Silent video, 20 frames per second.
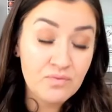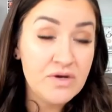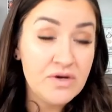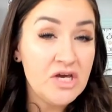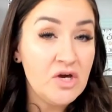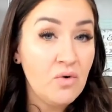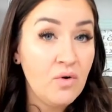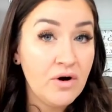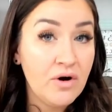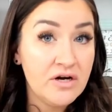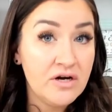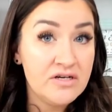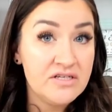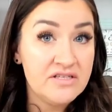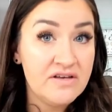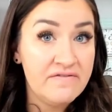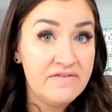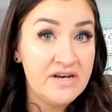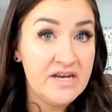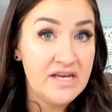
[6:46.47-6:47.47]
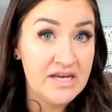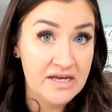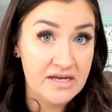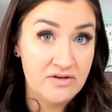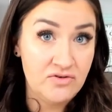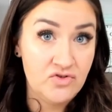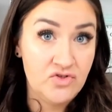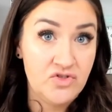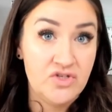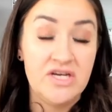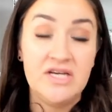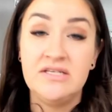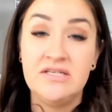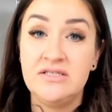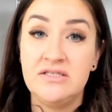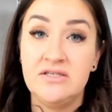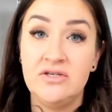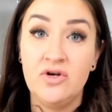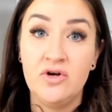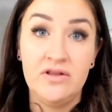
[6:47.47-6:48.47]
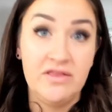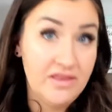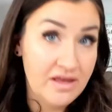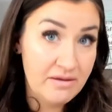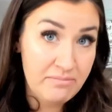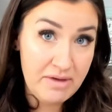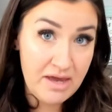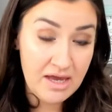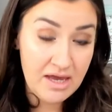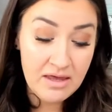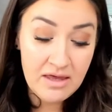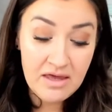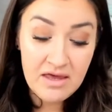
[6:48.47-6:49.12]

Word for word: three quarters of an inch is your limit,